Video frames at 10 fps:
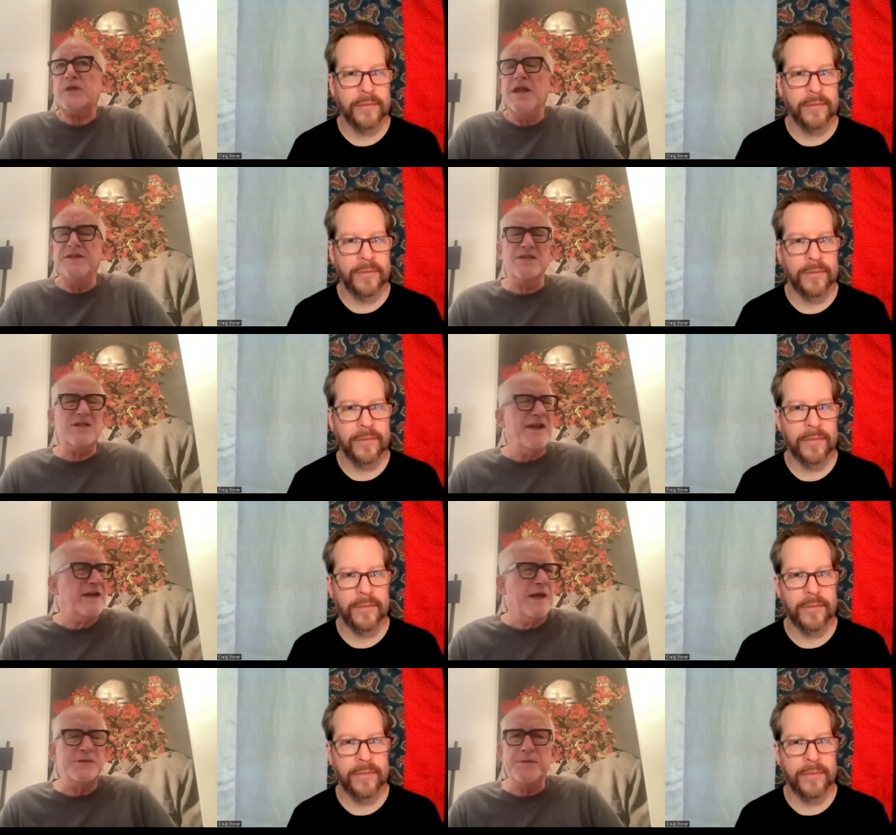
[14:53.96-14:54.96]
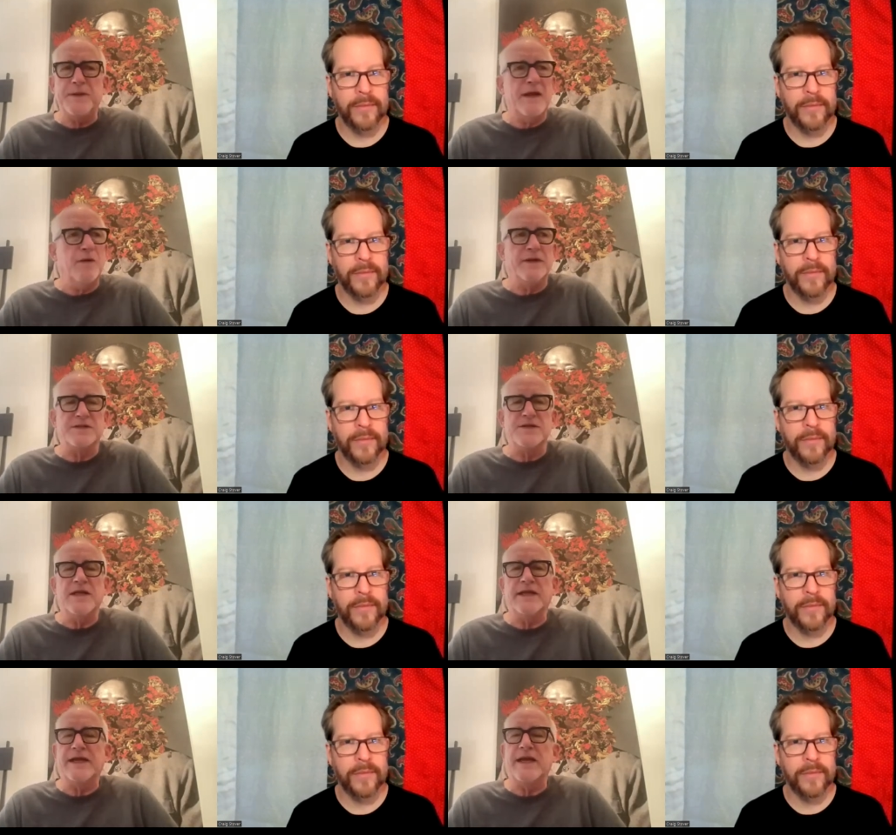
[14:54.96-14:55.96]
Speaker 1: it just kind of comes to me that way. It's
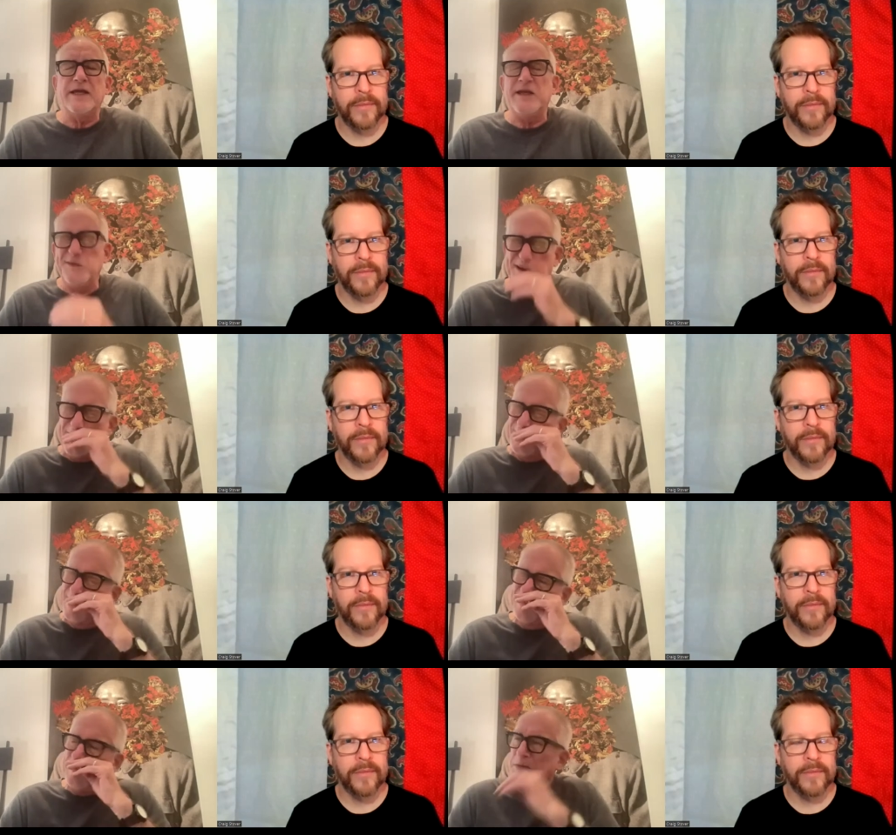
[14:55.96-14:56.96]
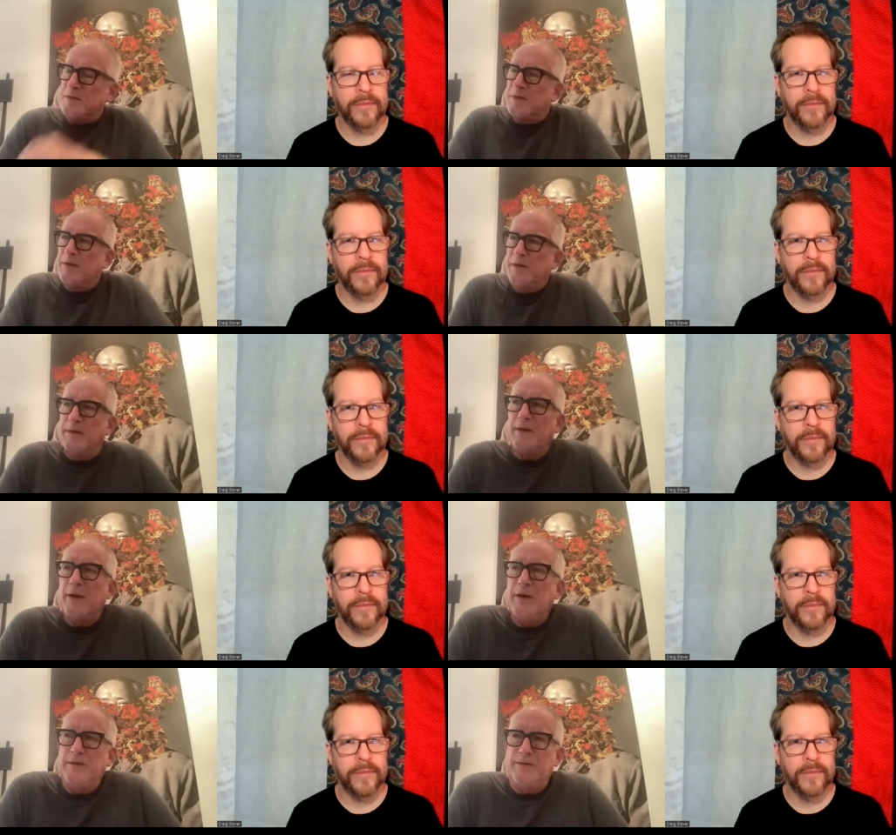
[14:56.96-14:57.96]
not like I even,
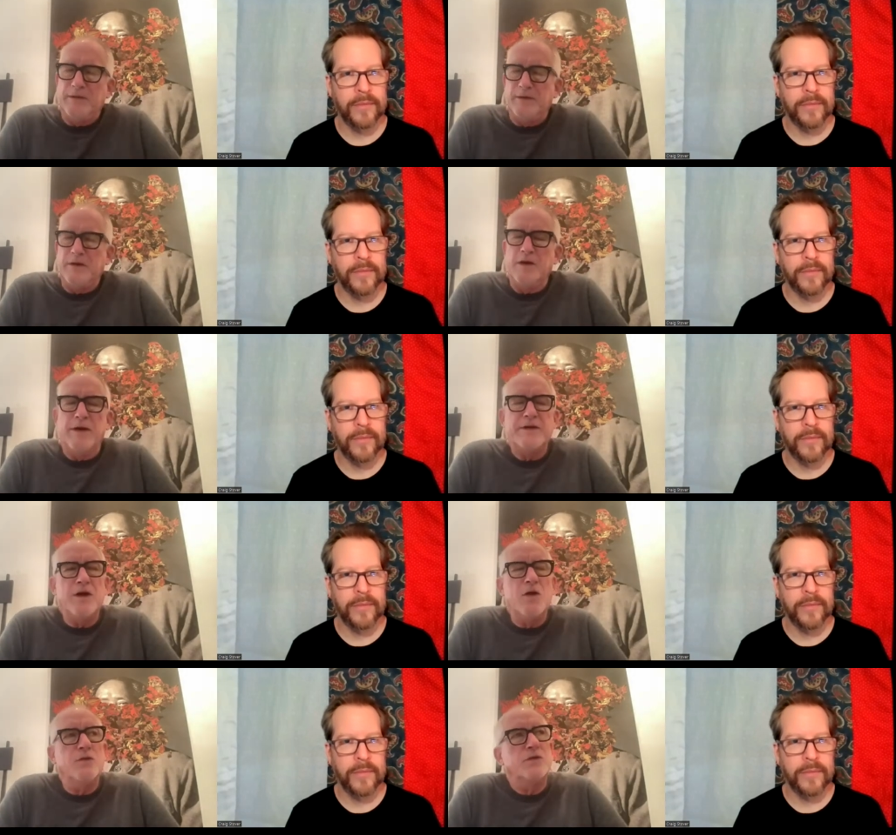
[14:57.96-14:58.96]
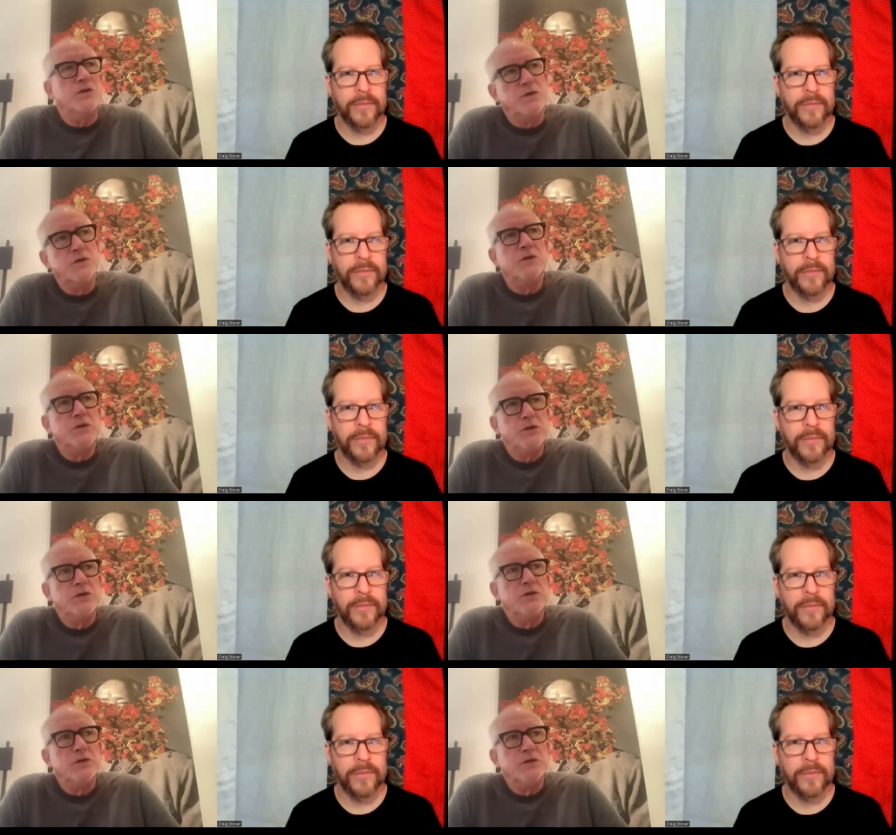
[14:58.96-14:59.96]
you know, I don't.
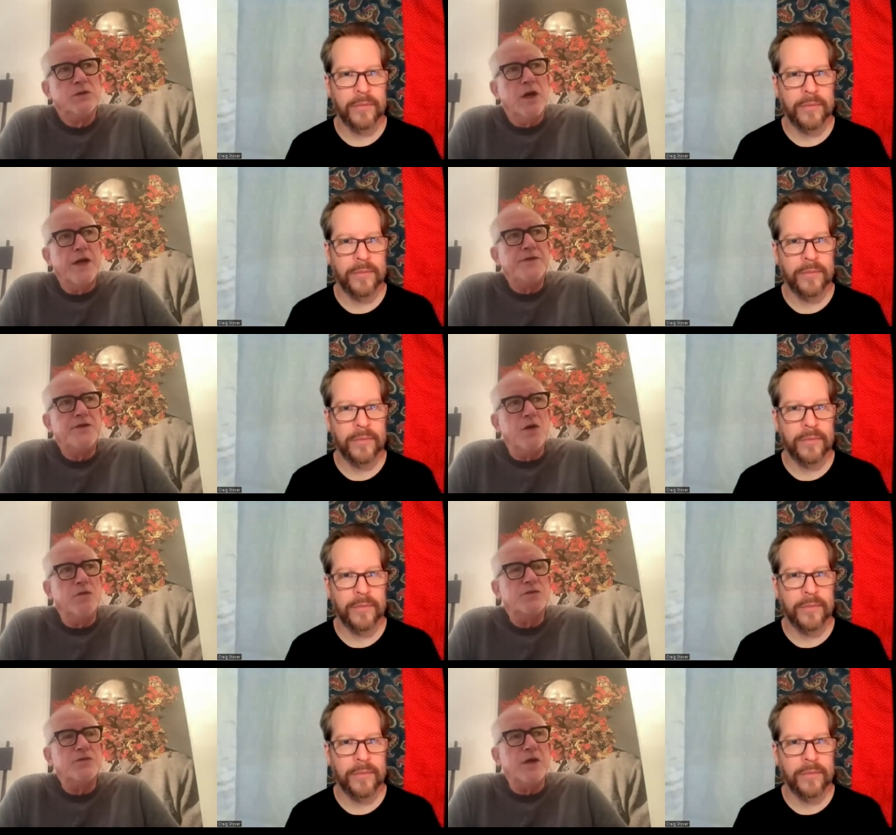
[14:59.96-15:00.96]
I don't